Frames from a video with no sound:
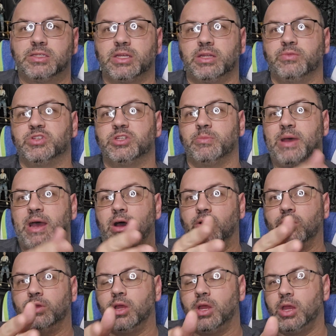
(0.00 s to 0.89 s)
And it was
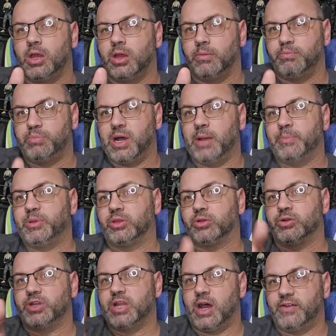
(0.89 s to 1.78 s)
about
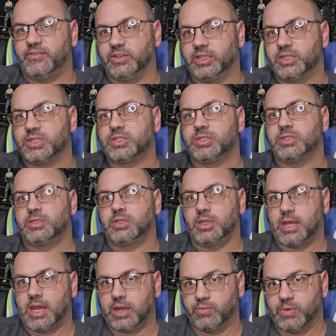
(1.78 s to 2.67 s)
popular novelists
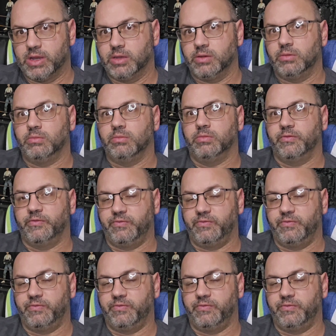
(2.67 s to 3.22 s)
had written